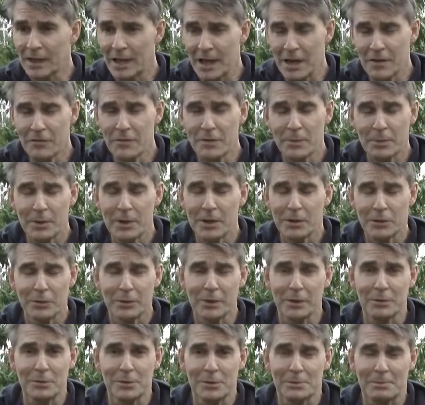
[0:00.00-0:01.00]
Everybody
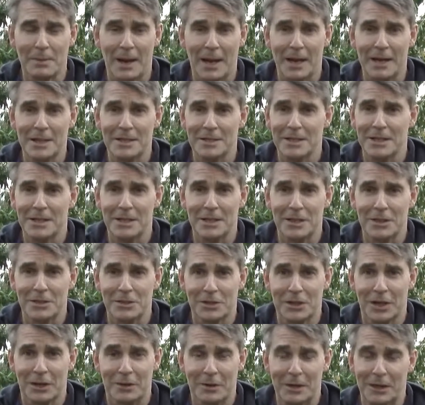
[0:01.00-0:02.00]
thought he was mad 10
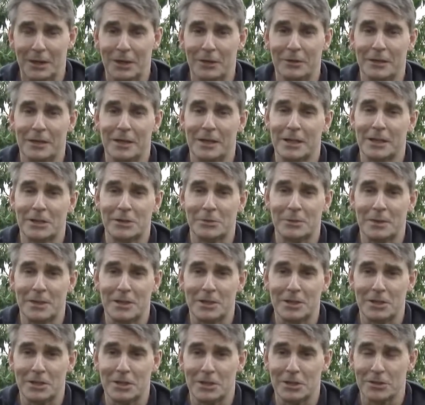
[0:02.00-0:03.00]
years ago, including us when
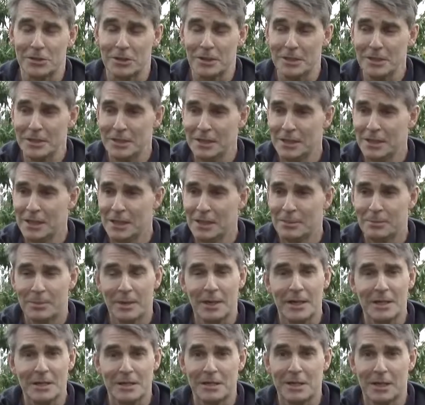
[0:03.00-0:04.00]
he started,
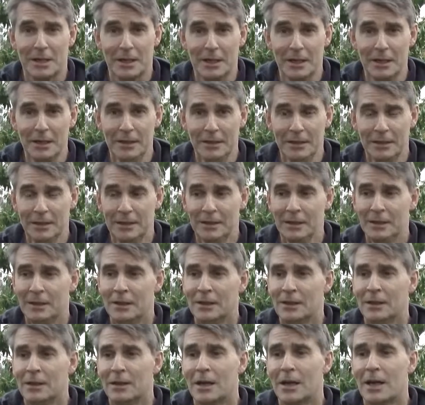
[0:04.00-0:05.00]
but he's done it.
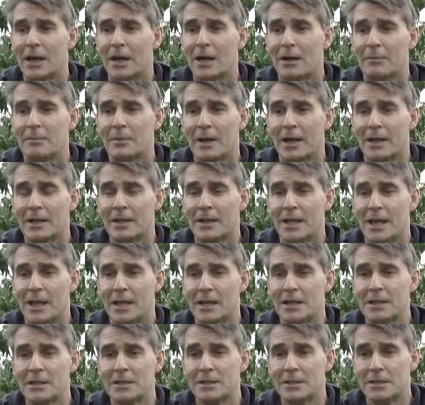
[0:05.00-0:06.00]
And
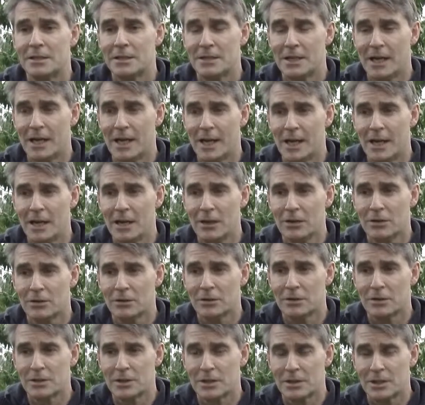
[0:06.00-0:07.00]
then today,
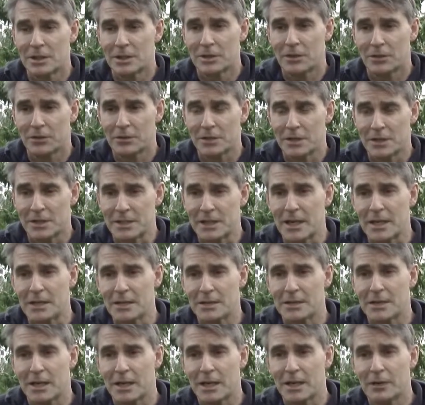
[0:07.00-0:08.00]
on the
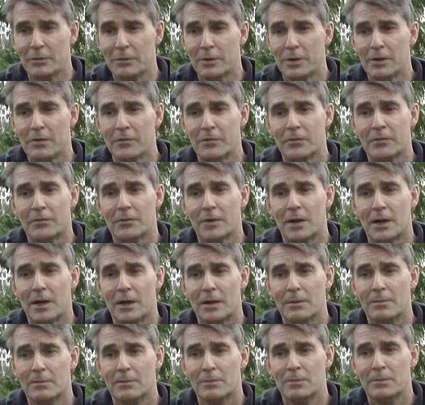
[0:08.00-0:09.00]
Saturday, we've
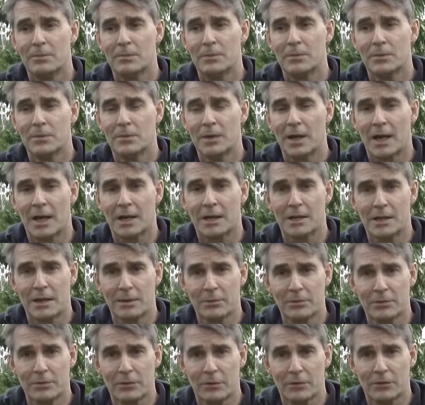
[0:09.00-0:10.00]
had a
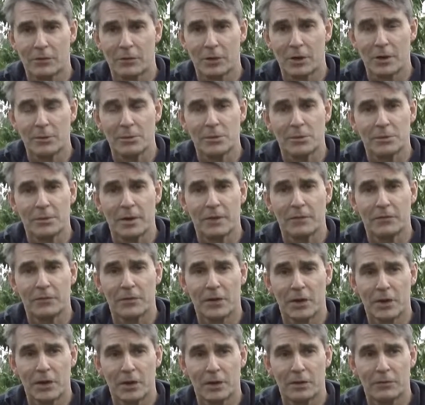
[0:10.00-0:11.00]
number of groups. We've
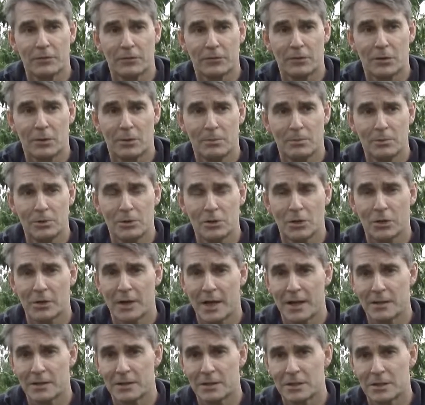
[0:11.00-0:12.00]
heard from
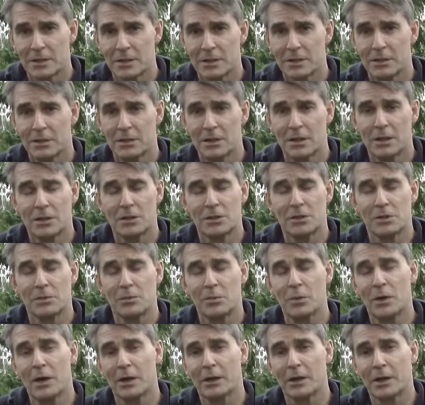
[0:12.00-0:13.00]
John Atherton and
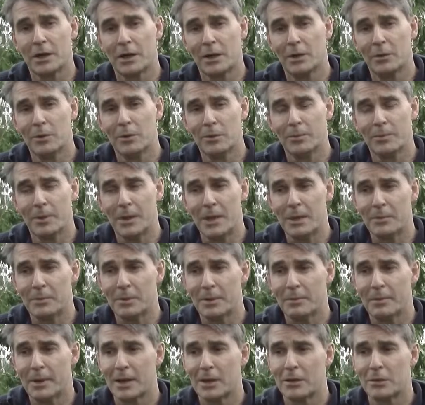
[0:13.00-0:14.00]
some worker co-op
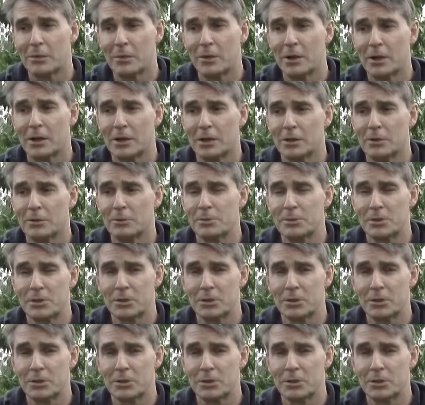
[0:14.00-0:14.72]
people about the Worker Co-op